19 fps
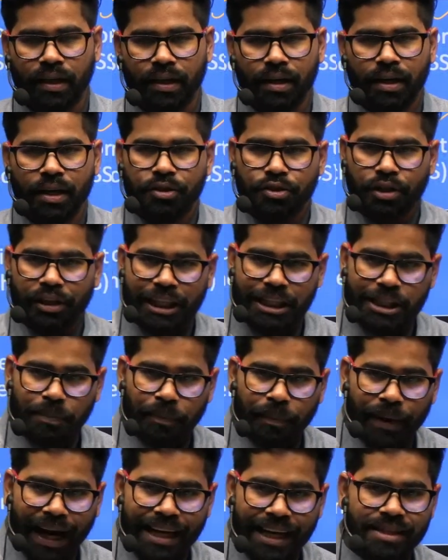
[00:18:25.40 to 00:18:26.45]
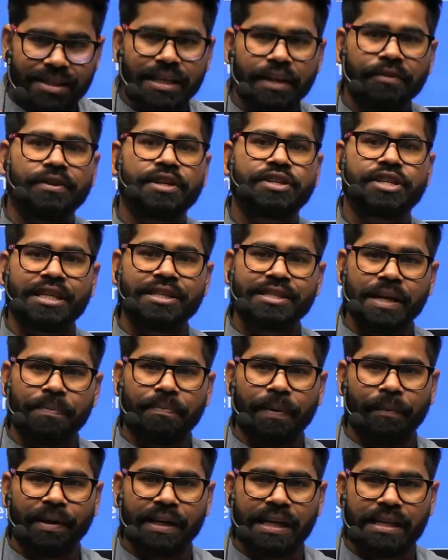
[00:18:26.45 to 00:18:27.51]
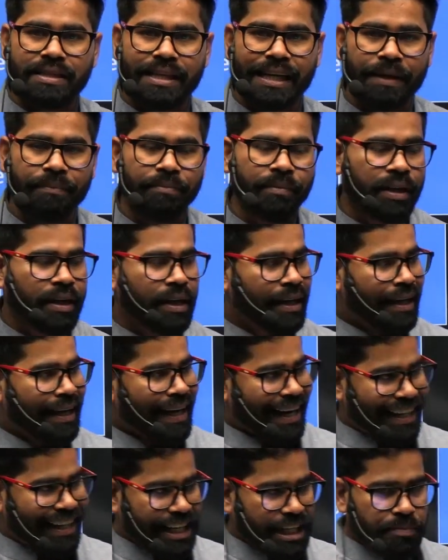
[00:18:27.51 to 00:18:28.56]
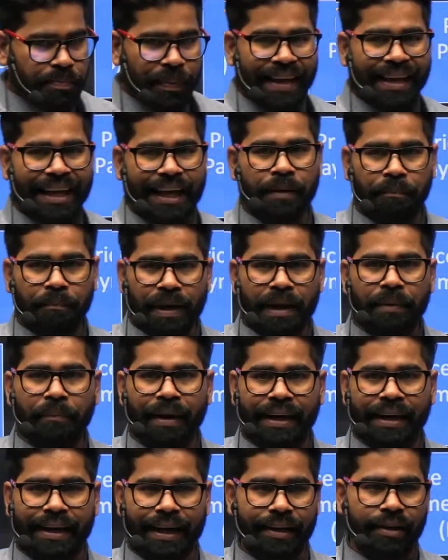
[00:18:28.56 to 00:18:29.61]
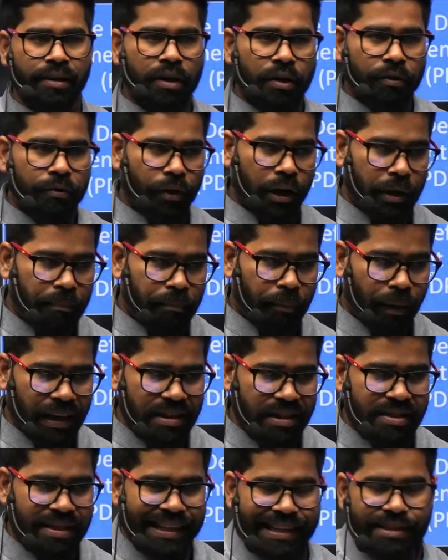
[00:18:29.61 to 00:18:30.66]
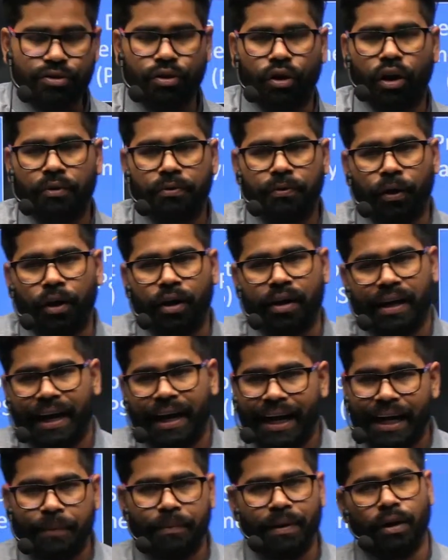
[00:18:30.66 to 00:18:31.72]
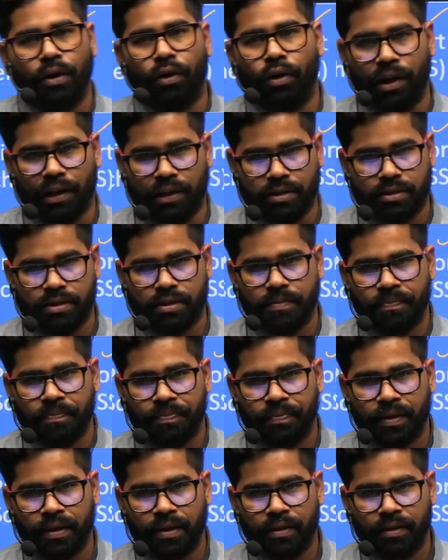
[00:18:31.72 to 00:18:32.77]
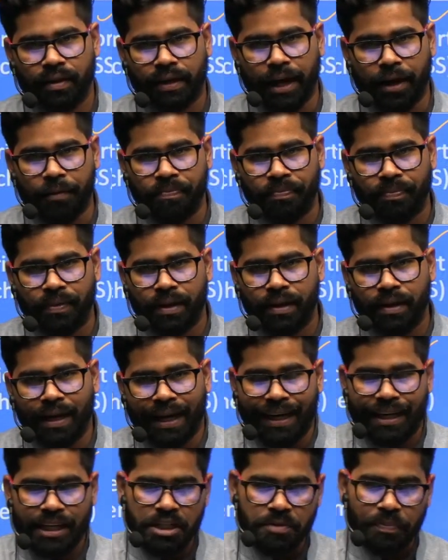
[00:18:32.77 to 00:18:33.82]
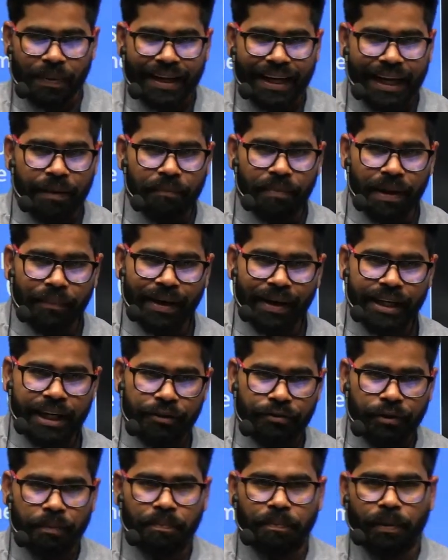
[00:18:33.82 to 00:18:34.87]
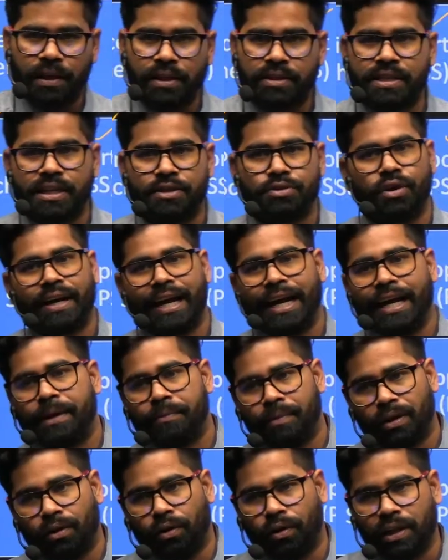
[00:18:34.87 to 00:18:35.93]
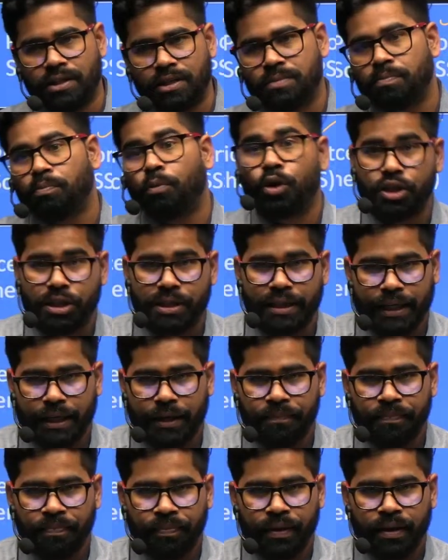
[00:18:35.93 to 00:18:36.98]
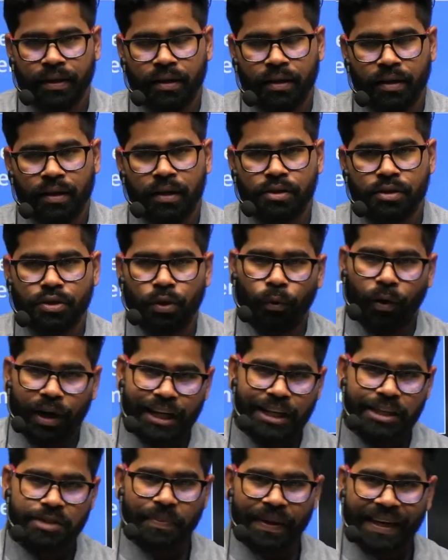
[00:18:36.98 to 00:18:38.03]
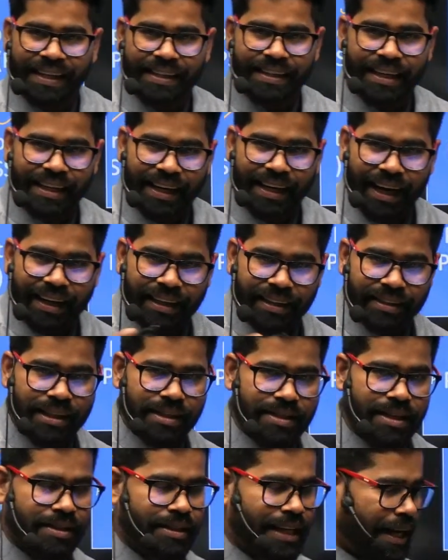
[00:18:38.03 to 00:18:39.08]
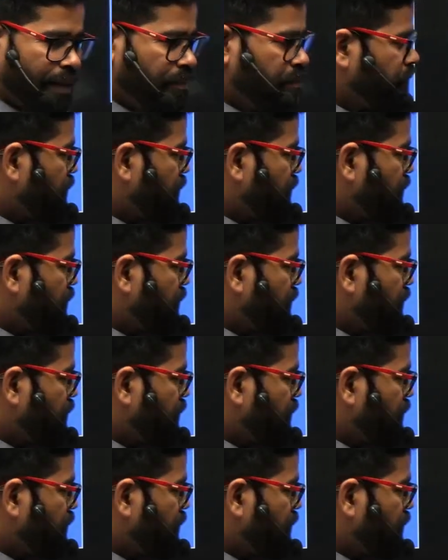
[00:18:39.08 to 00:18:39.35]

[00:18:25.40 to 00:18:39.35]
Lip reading: So this price deficiency payment scheme, it is being implemented for pulses or for edible oils. Okay, it is being implemented for pulses or edible oils mostly. So what is being done under this scheme?